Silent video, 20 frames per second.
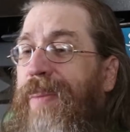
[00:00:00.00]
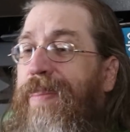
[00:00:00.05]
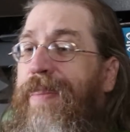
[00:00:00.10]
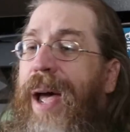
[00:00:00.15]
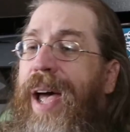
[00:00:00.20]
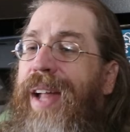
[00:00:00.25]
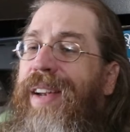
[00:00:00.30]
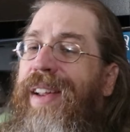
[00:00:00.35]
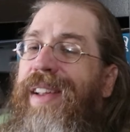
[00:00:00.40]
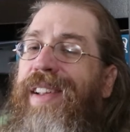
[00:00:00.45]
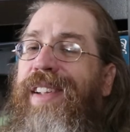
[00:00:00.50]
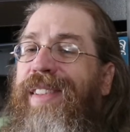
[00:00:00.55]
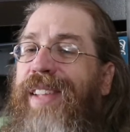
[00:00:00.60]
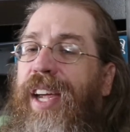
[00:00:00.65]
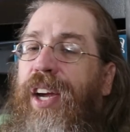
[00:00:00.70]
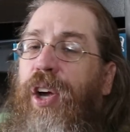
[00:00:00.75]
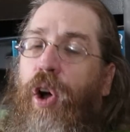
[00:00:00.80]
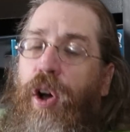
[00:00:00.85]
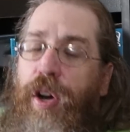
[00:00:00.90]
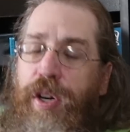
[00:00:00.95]
combatant and you
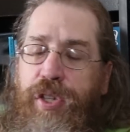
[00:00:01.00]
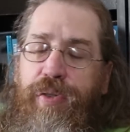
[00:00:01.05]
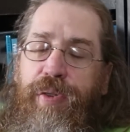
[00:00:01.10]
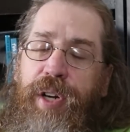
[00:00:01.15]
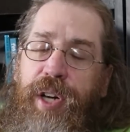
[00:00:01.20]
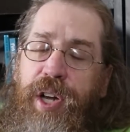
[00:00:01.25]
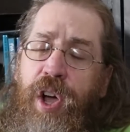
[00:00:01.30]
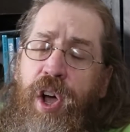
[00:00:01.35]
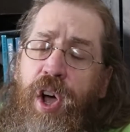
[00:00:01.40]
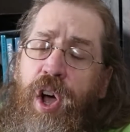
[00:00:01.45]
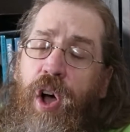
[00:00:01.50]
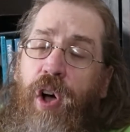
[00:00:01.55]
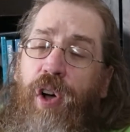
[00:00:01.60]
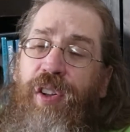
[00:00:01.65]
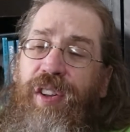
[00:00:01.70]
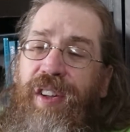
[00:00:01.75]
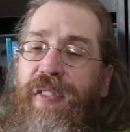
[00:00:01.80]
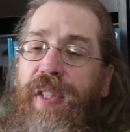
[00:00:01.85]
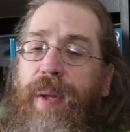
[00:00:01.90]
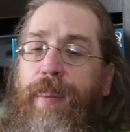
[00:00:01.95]
take archery,
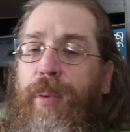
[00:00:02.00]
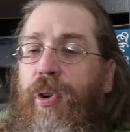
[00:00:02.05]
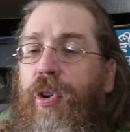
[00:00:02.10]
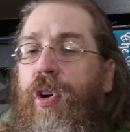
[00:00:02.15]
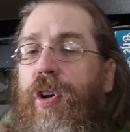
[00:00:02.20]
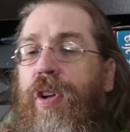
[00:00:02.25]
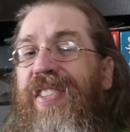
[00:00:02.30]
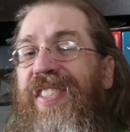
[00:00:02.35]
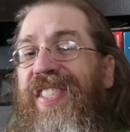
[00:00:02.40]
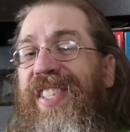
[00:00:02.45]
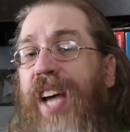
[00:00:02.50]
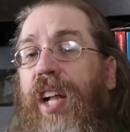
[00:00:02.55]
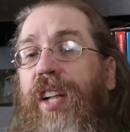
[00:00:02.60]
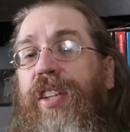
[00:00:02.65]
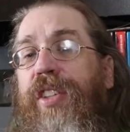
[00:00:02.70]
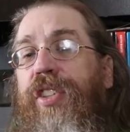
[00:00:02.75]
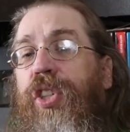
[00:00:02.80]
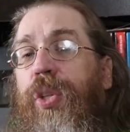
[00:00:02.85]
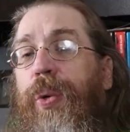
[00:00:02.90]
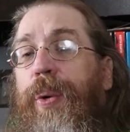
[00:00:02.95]
all of them are all
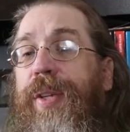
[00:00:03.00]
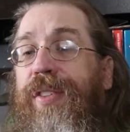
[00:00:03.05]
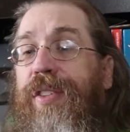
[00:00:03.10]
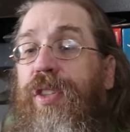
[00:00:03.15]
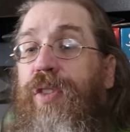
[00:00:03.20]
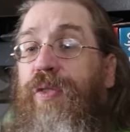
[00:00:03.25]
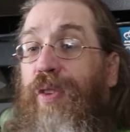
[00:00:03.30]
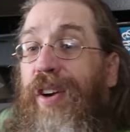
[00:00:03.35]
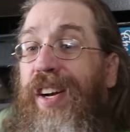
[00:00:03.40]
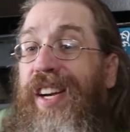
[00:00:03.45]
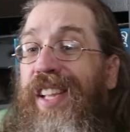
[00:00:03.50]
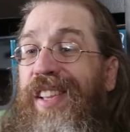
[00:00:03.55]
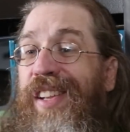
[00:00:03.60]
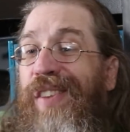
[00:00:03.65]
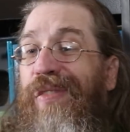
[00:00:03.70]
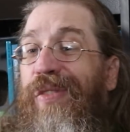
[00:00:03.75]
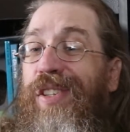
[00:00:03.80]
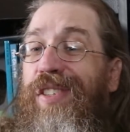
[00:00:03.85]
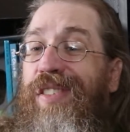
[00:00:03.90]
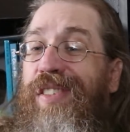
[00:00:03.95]
solid choices for any of the
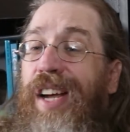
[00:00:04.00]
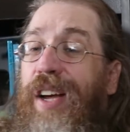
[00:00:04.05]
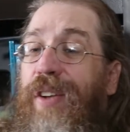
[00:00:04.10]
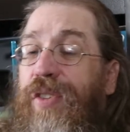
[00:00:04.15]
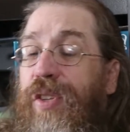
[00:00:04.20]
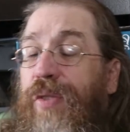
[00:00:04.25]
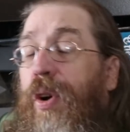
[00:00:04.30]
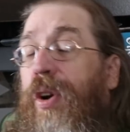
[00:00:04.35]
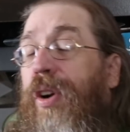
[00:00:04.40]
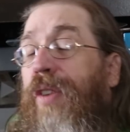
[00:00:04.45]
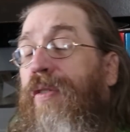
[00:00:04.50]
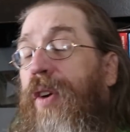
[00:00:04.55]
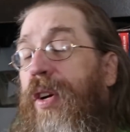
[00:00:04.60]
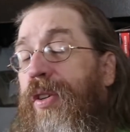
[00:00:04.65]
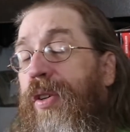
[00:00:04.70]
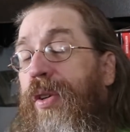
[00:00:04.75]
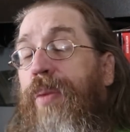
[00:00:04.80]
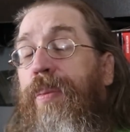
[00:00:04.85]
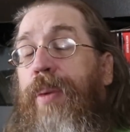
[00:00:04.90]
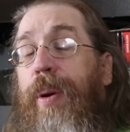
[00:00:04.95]
different styles of
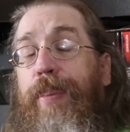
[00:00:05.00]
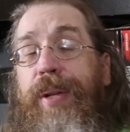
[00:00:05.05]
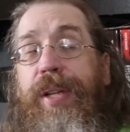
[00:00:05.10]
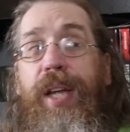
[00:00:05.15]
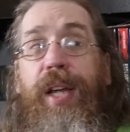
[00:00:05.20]
Artificer you might be